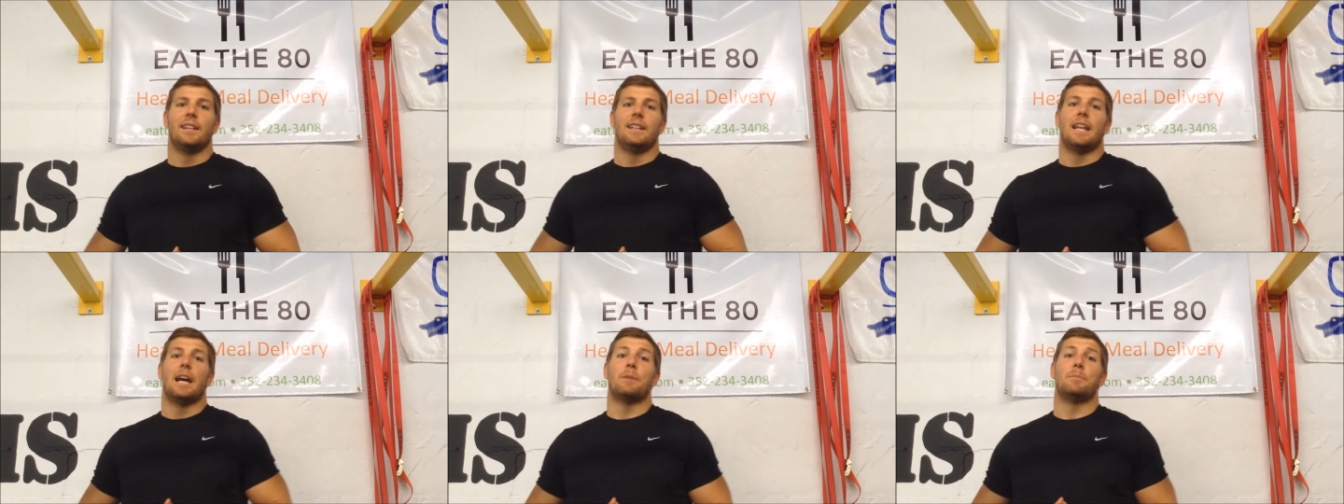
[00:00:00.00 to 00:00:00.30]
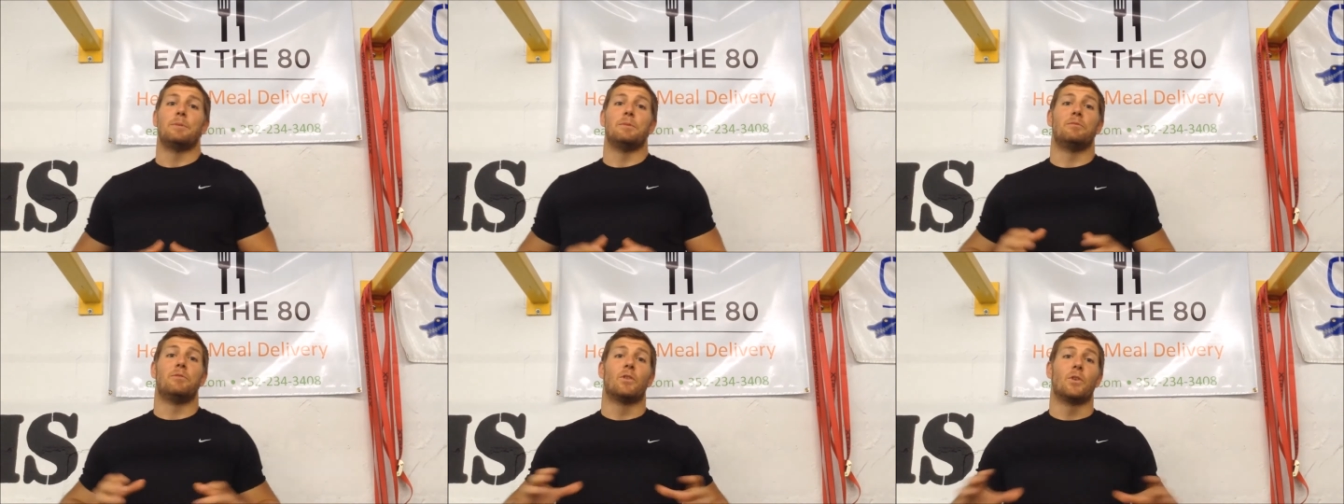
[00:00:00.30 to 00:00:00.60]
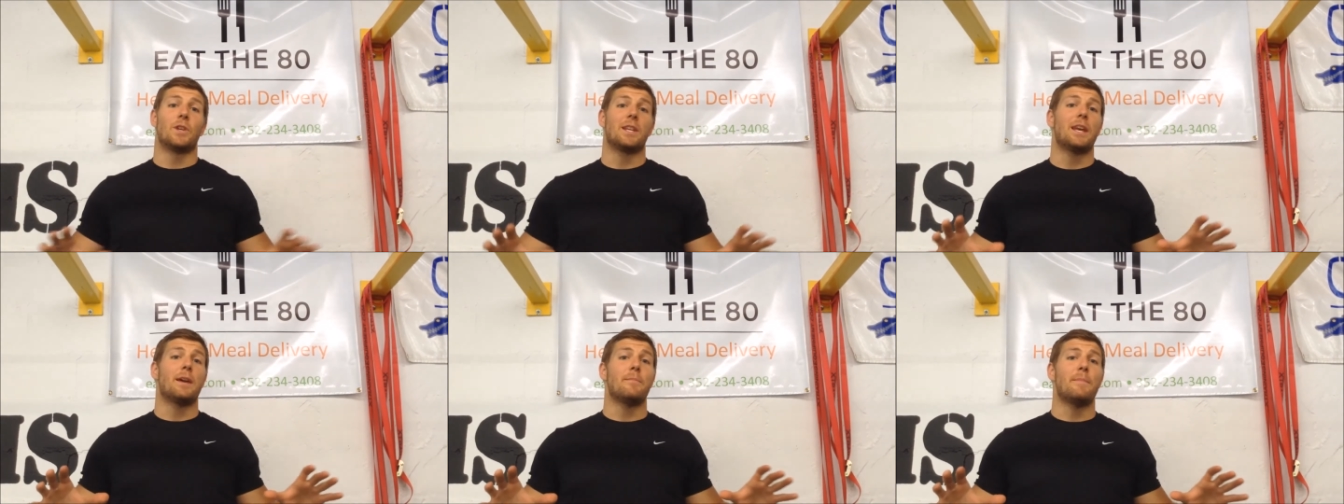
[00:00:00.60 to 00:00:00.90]
Now
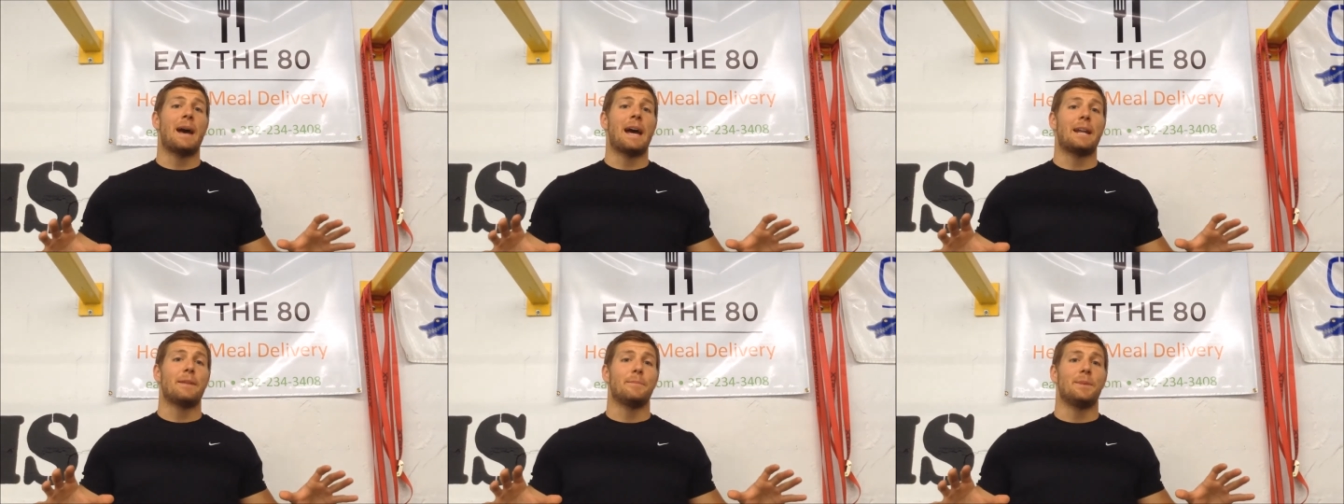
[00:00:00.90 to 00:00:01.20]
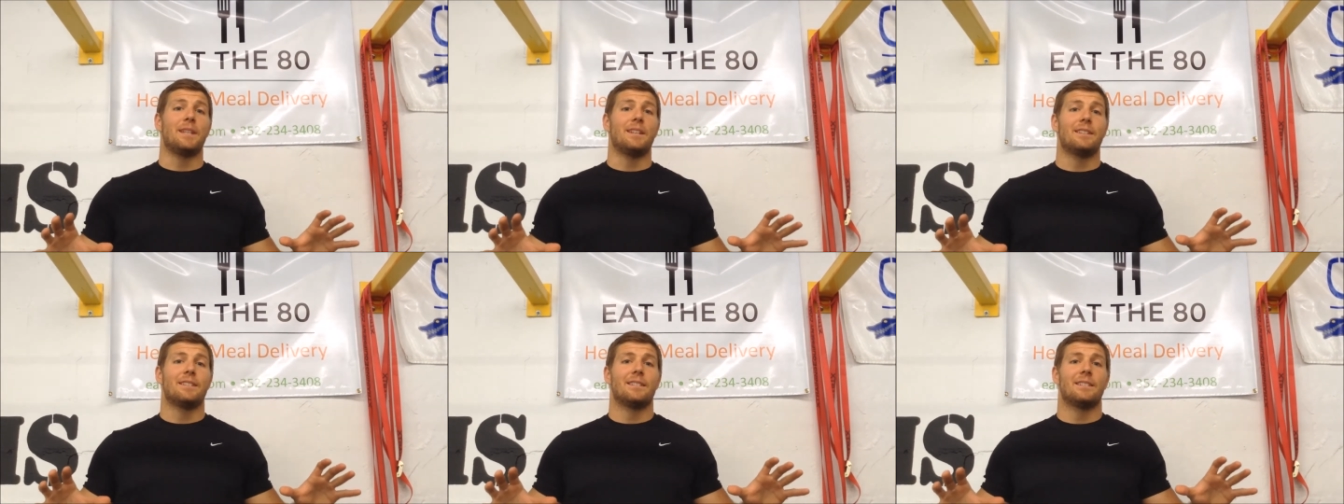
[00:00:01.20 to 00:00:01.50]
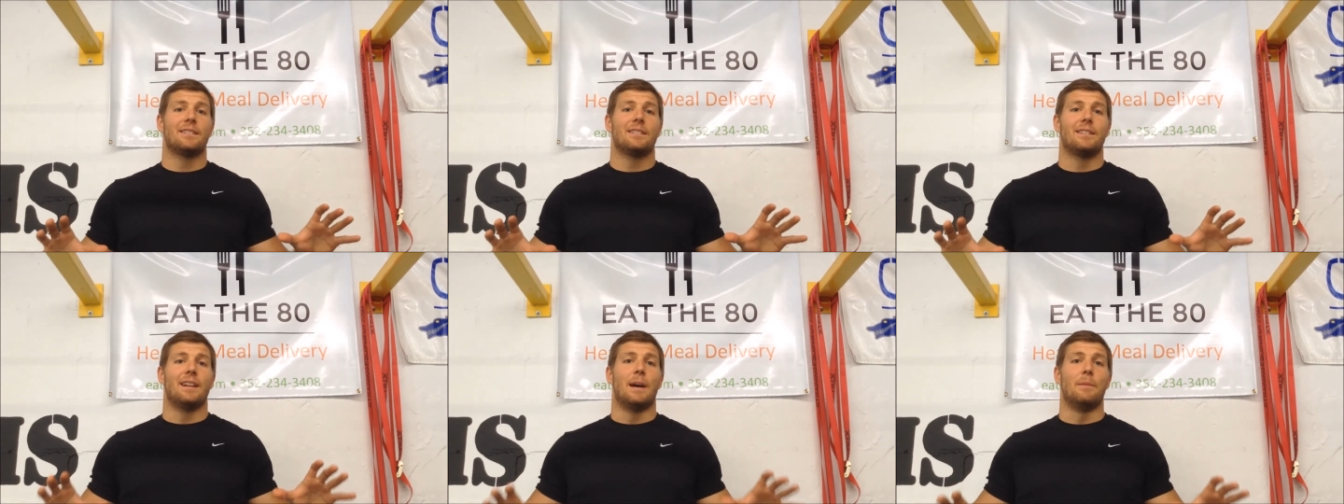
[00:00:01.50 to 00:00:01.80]
before you get mad at me,
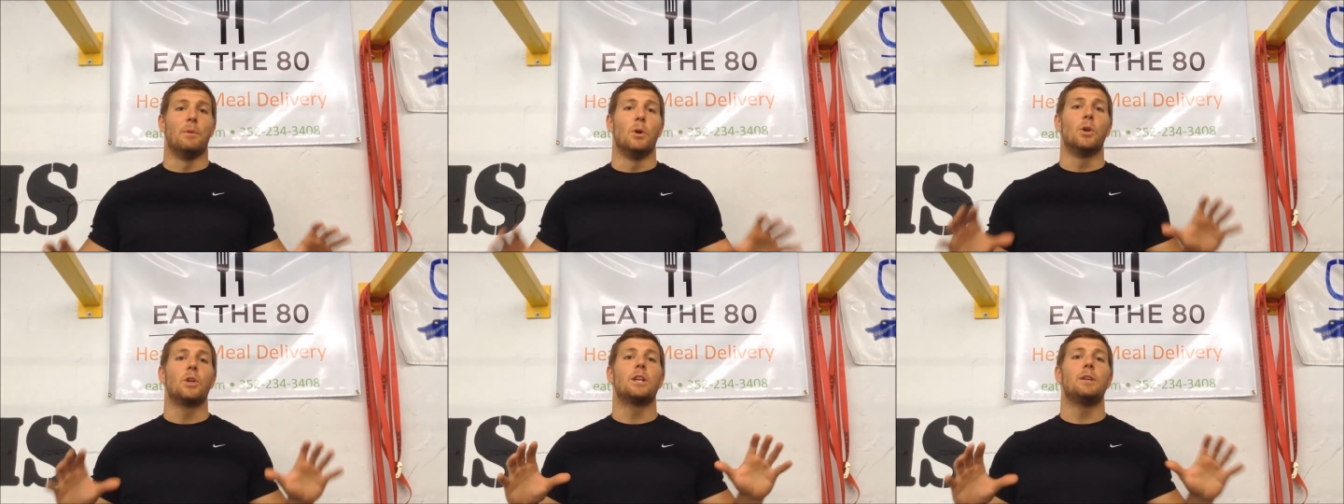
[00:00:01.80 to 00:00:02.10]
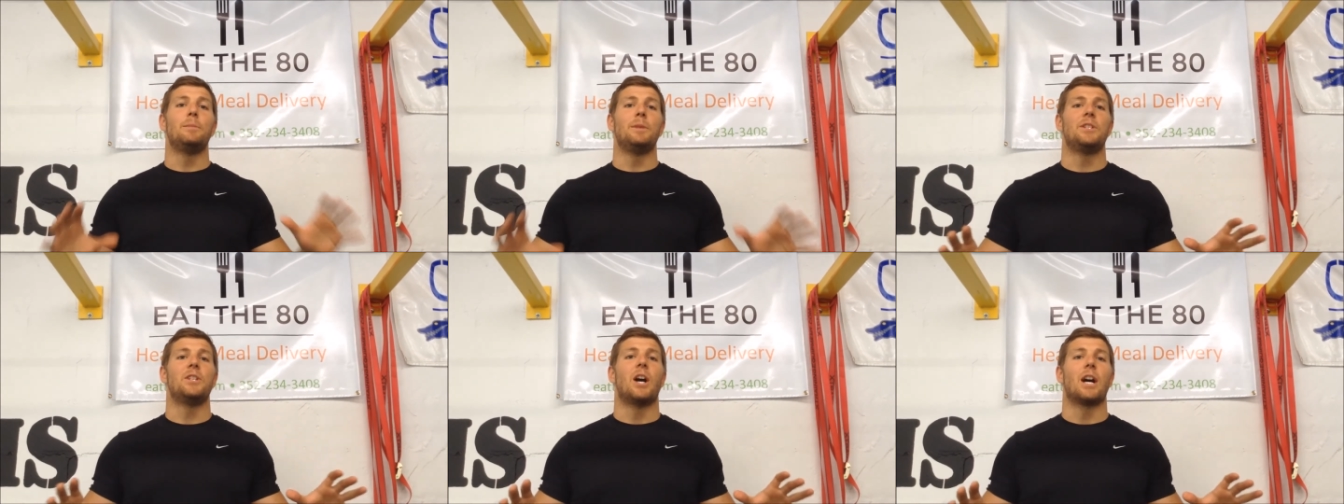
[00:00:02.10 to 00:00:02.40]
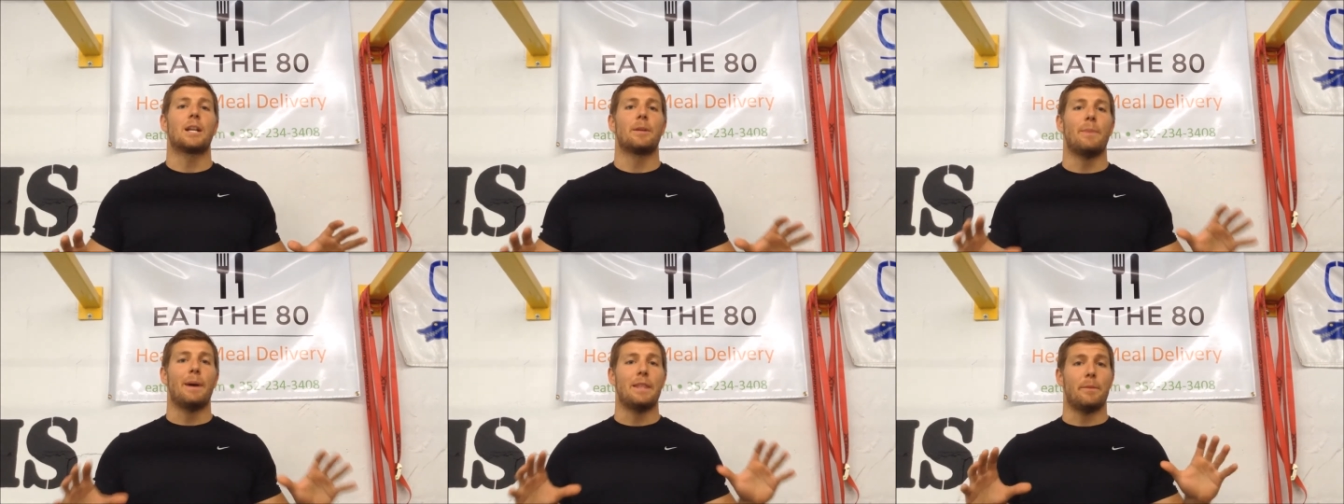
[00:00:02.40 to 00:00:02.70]
I'm only going to be
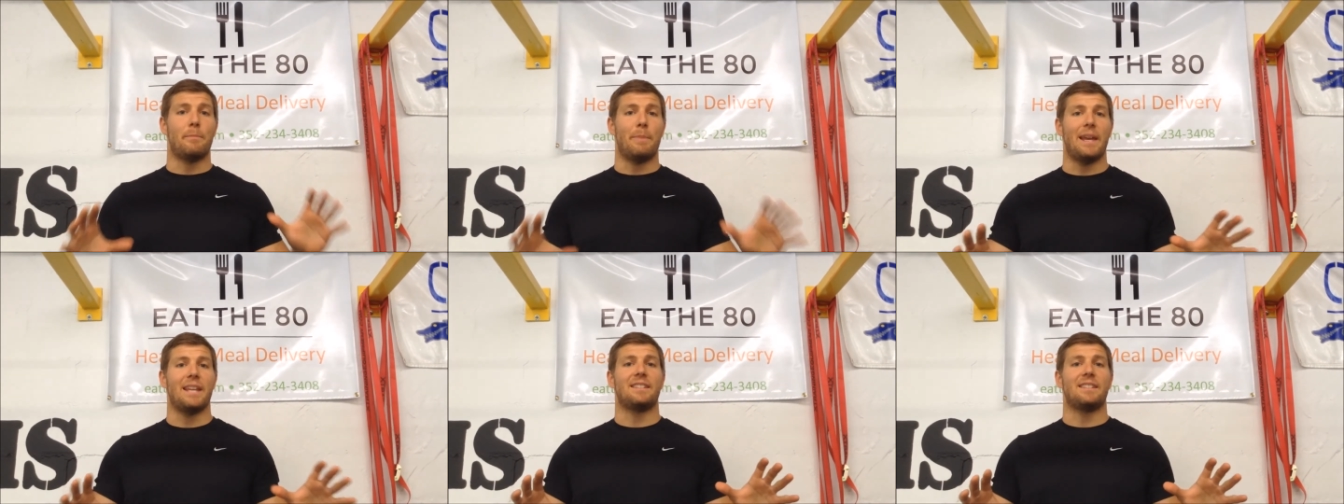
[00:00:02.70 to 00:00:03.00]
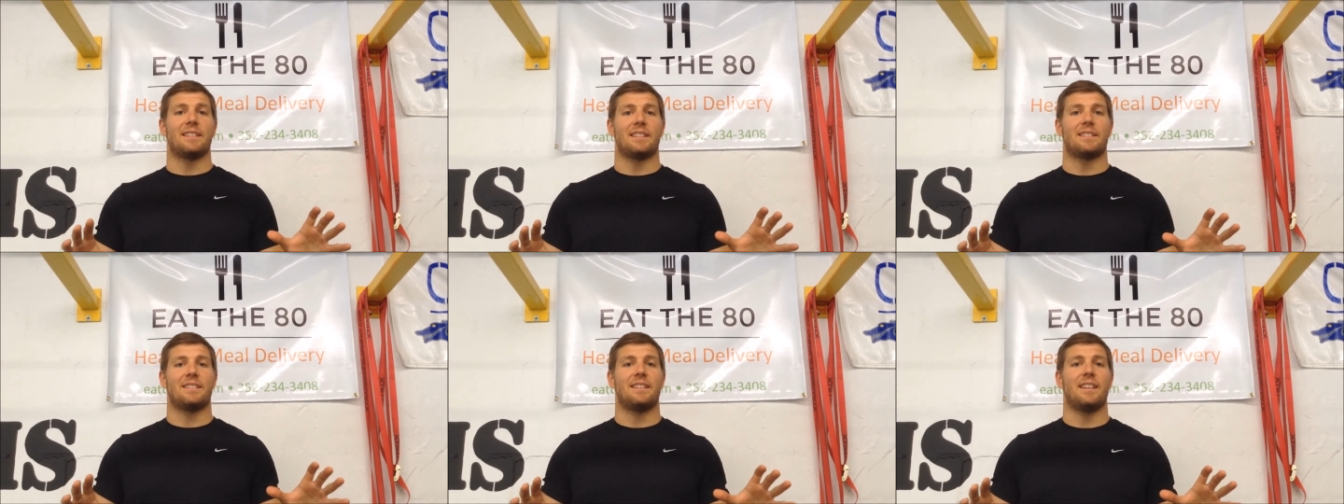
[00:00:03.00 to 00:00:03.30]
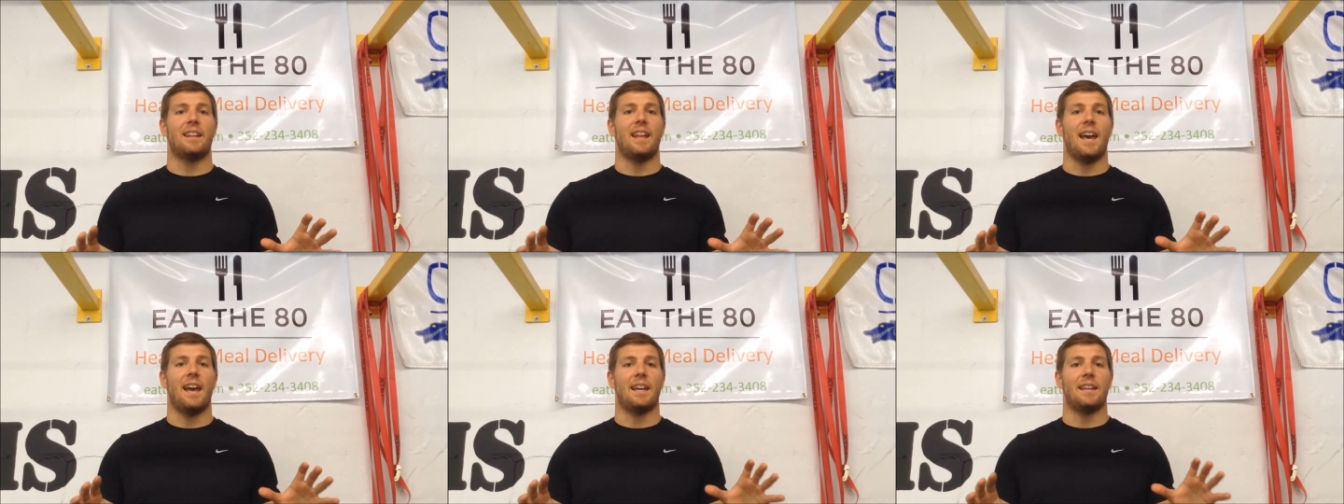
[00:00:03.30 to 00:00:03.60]
talking about the basics
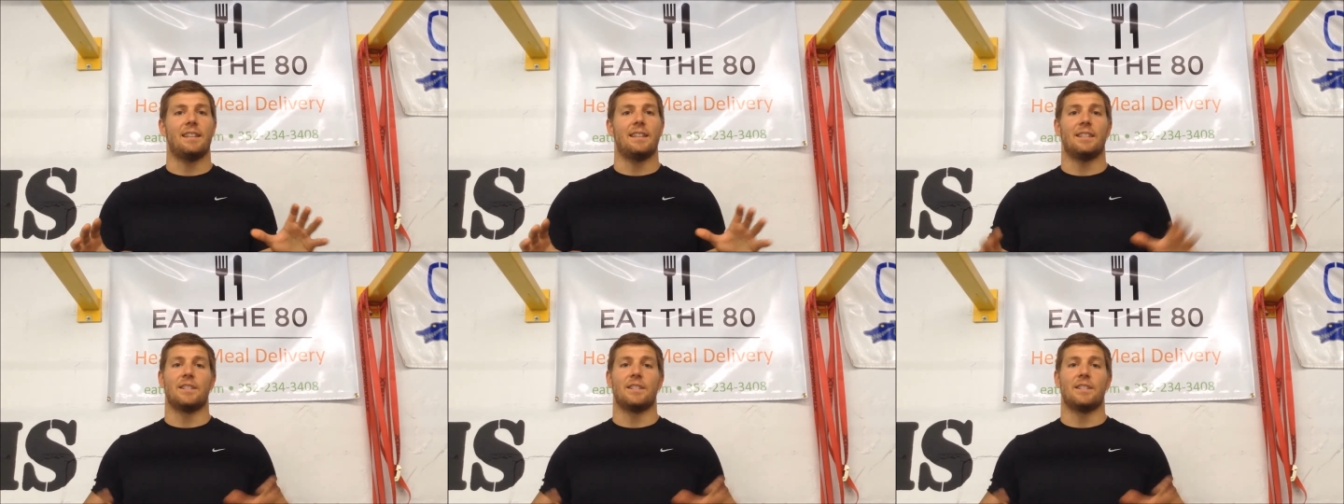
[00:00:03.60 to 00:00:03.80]
today.